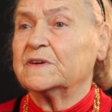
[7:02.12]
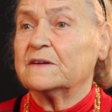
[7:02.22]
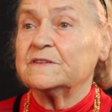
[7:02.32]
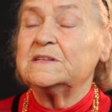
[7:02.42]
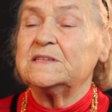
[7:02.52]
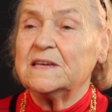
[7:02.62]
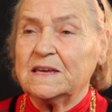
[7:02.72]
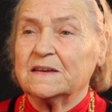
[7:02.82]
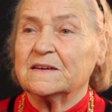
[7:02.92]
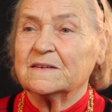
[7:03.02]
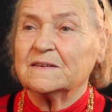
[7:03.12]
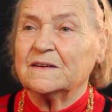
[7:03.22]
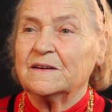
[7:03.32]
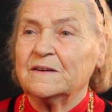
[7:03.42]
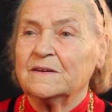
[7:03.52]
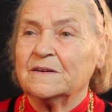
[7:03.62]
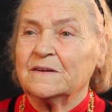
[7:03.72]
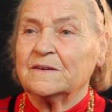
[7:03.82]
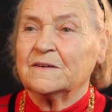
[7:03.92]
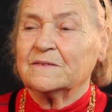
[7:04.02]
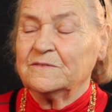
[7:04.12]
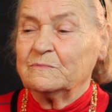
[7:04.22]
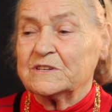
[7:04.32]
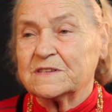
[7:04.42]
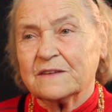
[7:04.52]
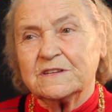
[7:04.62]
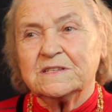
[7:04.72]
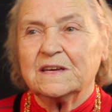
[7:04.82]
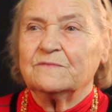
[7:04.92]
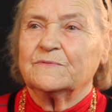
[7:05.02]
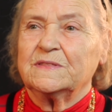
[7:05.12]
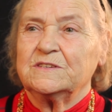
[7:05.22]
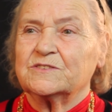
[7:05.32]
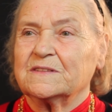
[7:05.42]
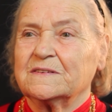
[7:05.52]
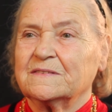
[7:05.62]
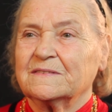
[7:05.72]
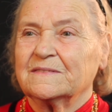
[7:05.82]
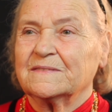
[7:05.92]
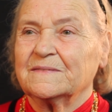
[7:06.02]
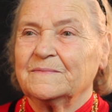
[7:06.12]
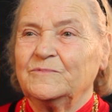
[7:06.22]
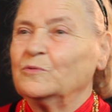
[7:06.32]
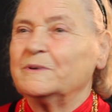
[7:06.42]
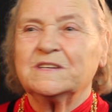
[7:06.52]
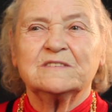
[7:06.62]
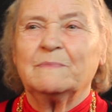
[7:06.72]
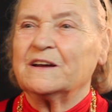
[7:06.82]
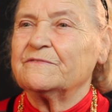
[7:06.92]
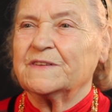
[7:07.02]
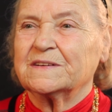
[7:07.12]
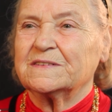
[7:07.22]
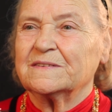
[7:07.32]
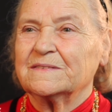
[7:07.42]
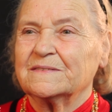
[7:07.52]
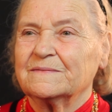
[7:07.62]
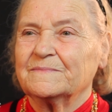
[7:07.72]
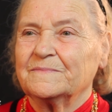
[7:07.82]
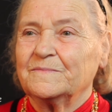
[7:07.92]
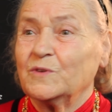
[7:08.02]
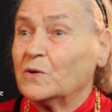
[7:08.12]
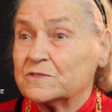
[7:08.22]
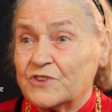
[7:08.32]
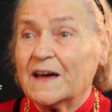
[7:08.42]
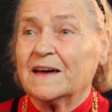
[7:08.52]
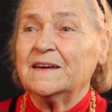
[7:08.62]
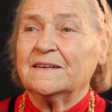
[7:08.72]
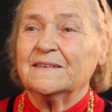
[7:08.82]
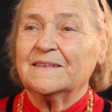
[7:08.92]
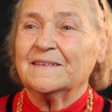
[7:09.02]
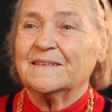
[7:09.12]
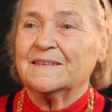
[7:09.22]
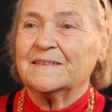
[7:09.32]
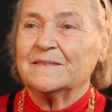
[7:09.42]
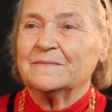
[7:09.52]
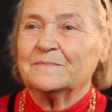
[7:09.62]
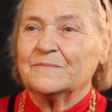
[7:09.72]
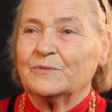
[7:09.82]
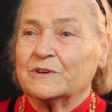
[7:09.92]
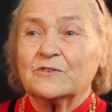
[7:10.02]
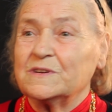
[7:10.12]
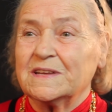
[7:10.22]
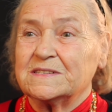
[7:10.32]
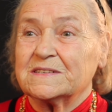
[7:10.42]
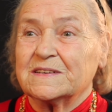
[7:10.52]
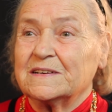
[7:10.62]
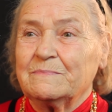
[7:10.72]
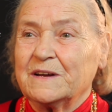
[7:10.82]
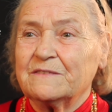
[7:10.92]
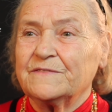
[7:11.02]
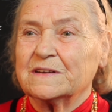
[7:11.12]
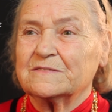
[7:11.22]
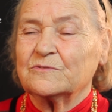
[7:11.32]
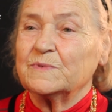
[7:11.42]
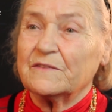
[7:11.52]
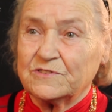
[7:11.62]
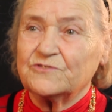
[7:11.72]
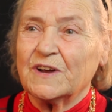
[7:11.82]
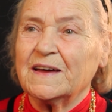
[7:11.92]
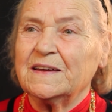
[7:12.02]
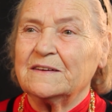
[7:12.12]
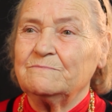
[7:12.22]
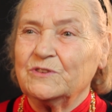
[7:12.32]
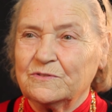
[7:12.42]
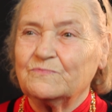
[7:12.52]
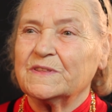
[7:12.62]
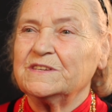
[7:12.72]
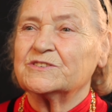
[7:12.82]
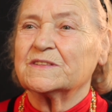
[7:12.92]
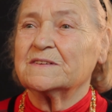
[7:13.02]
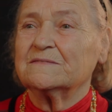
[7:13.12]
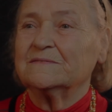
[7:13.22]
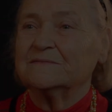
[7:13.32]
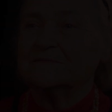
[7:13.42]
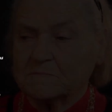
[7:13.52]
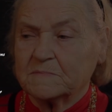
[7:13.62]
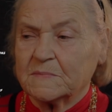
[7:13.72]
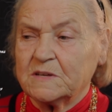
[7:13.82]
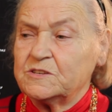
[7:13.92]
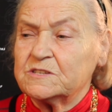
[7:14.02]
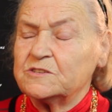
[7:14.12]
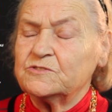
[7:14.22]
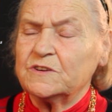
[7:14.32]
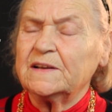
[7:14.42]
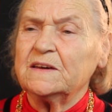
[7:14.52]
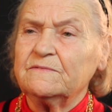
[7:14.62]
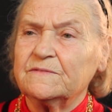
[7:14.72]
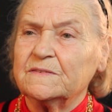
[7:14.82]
give and take. You must give and take with each other. Nobody's perfect. We all try, but we're not necessarily perfect, so we have to try and be good with each other. And just enjoy life.